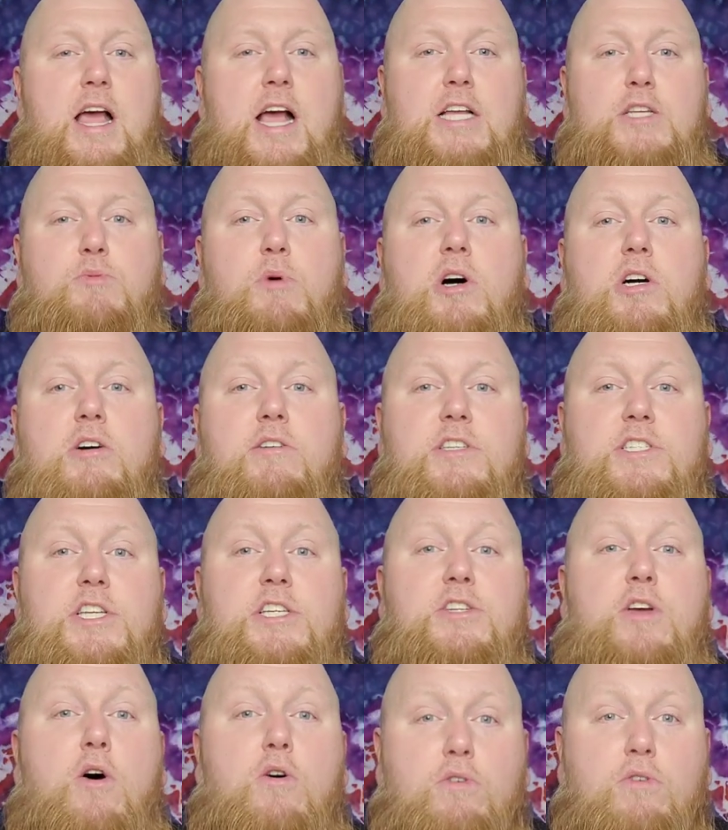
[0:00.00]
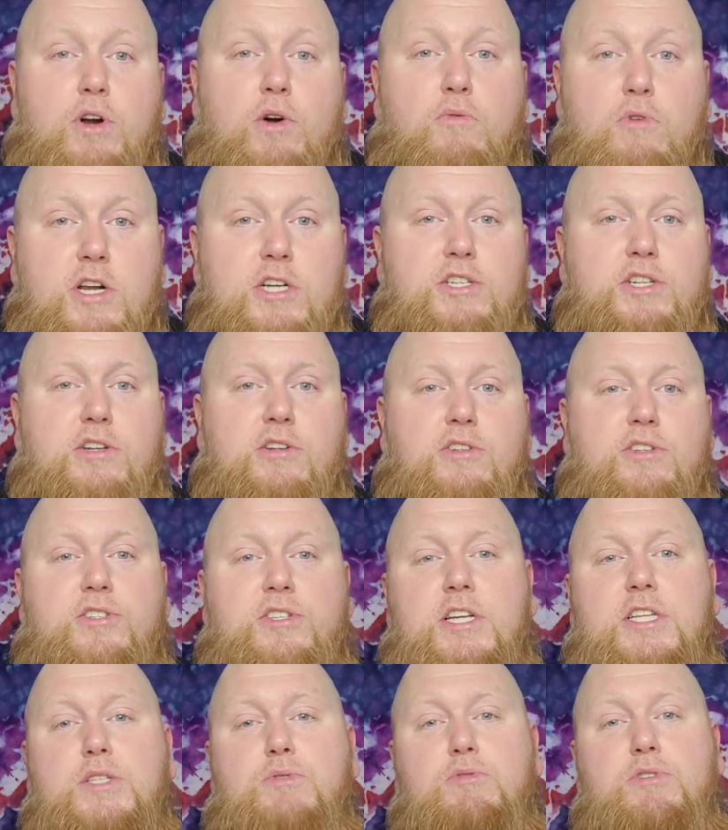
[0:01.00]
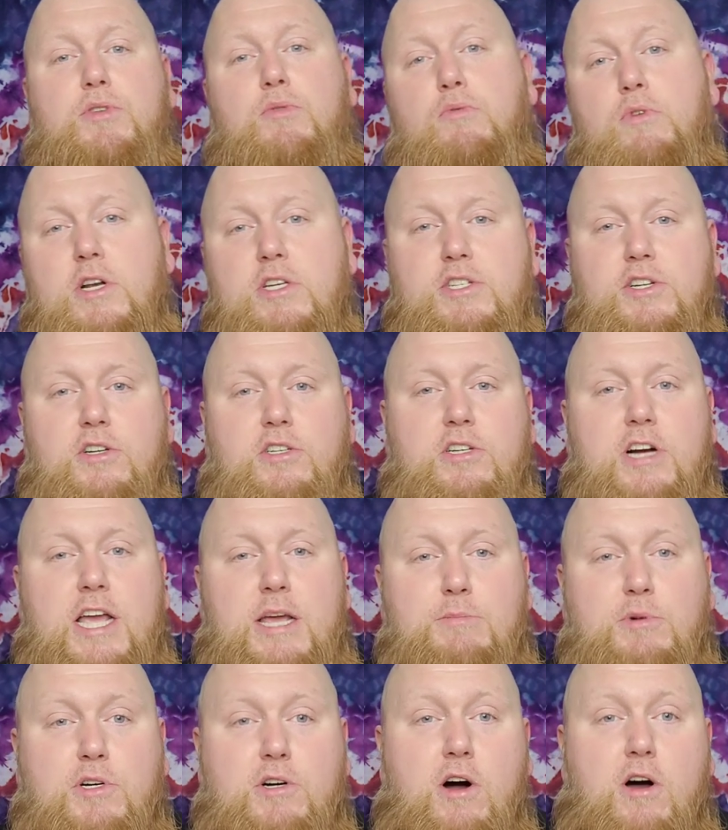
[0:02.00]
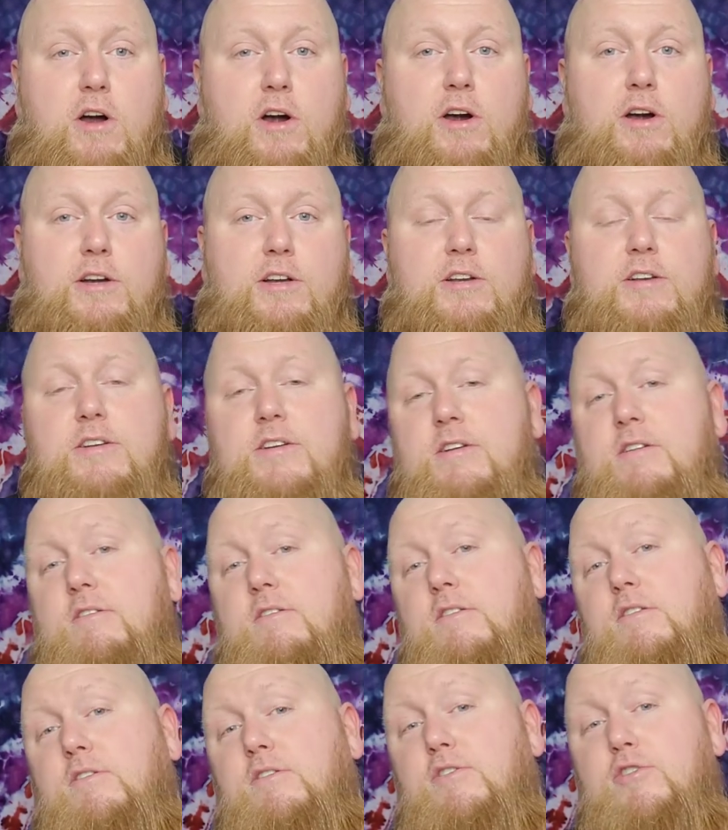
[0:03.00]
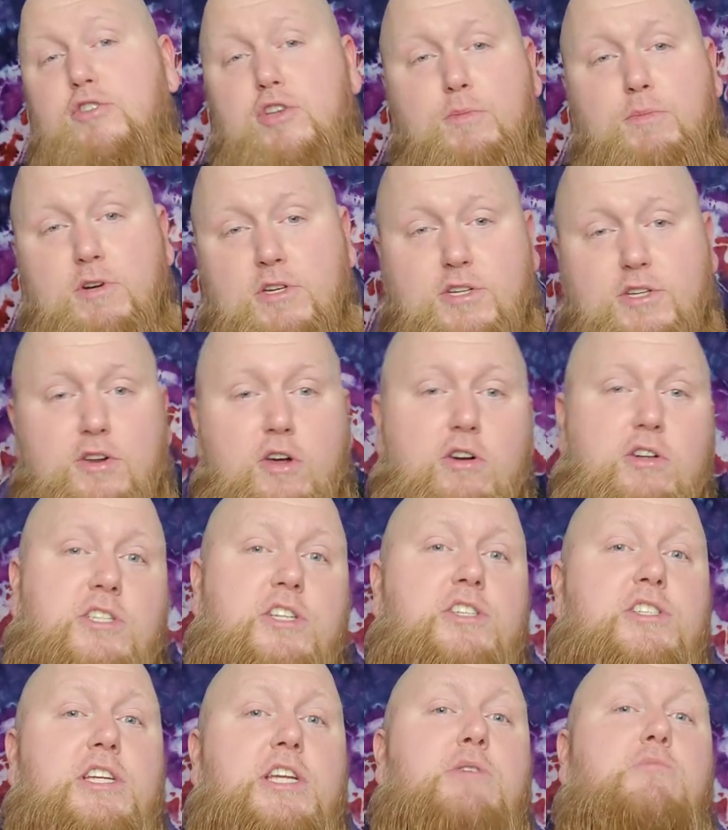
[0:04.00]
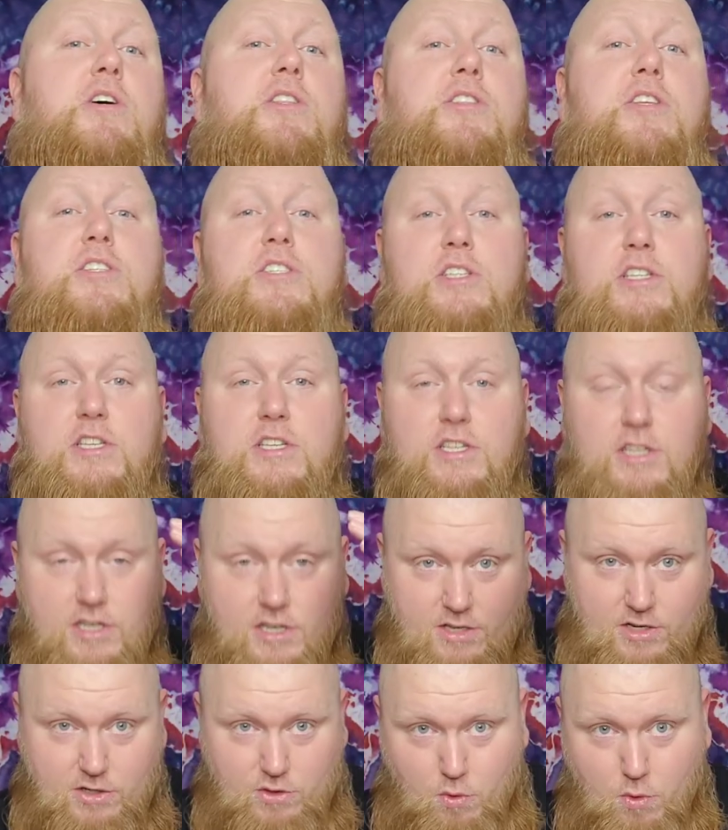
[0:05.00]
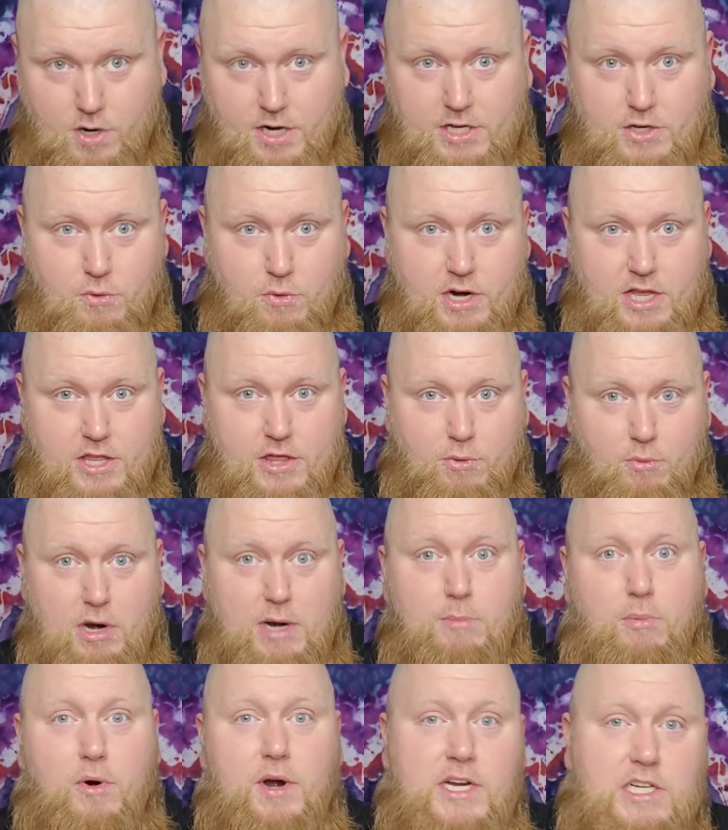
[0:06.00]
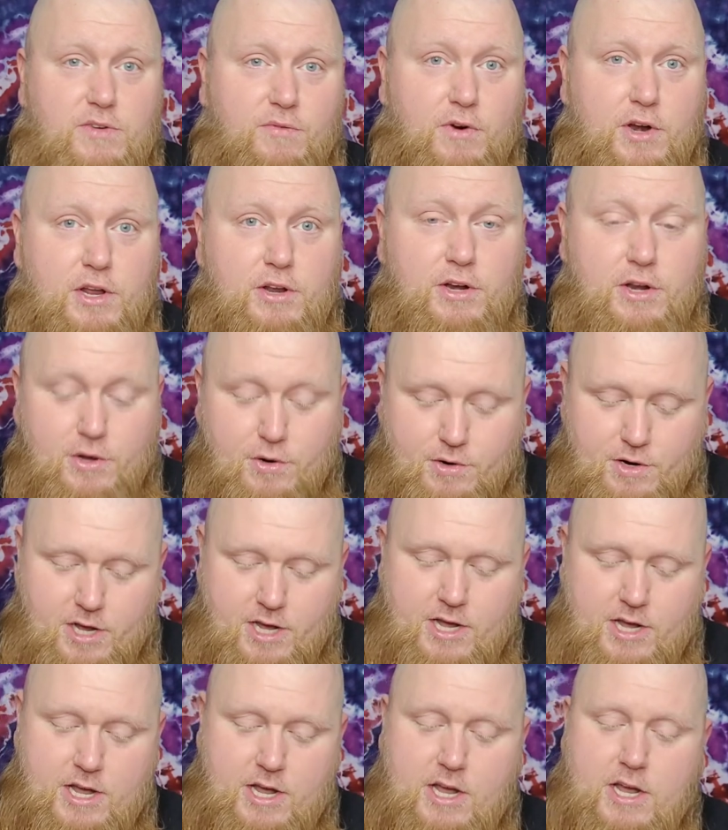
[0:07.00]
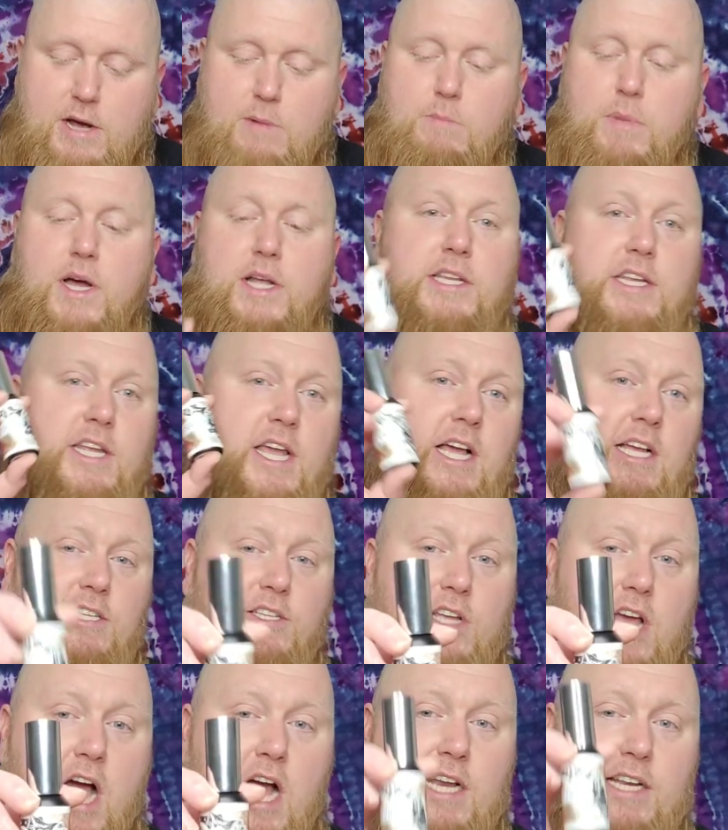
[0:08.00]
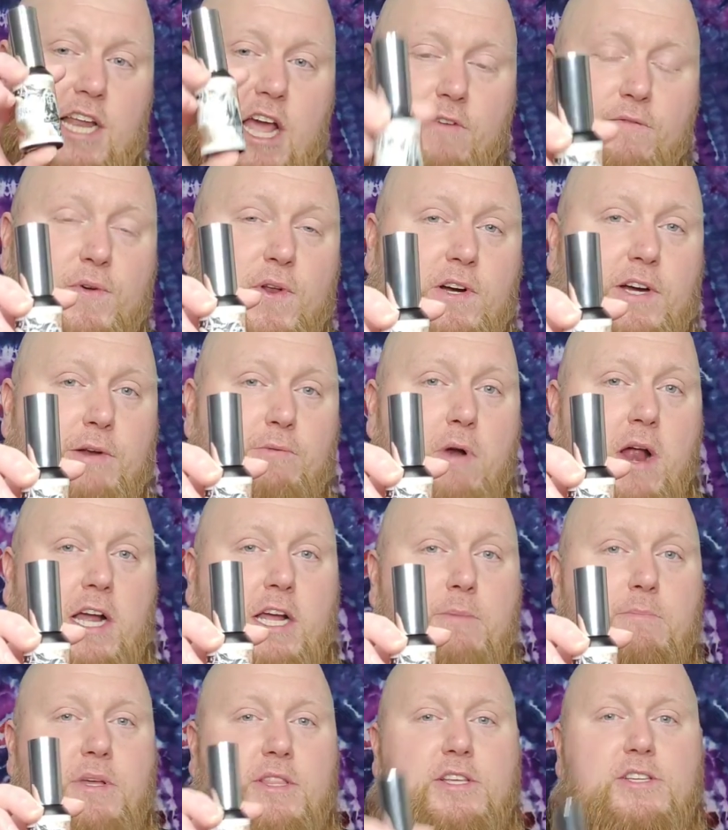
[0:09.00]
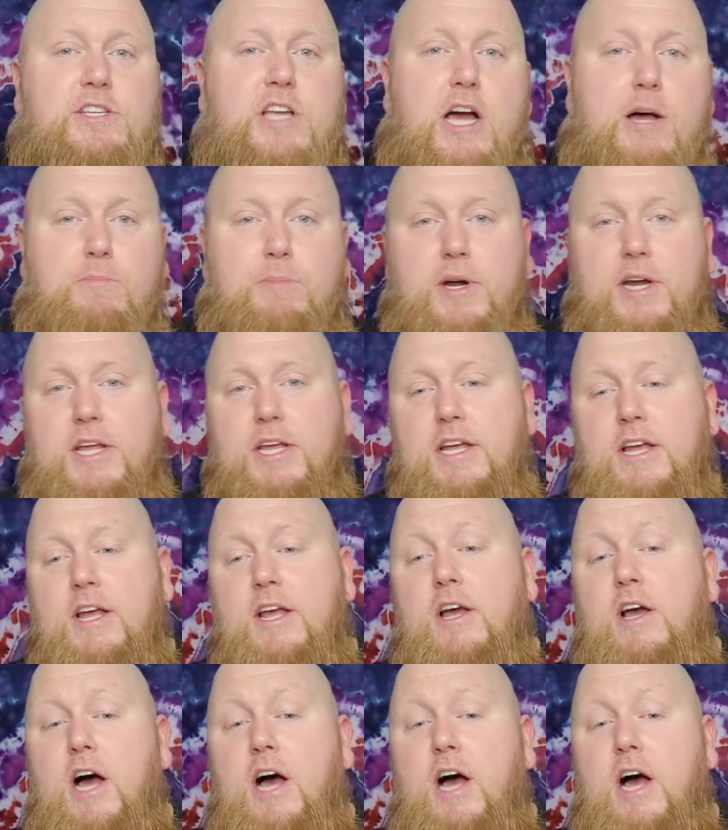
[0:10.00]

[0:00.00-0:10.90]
as well as his own original scents with original label art. Super stoked to see what this 2023 brings for you, dude. But yes, I definitely recommend this company.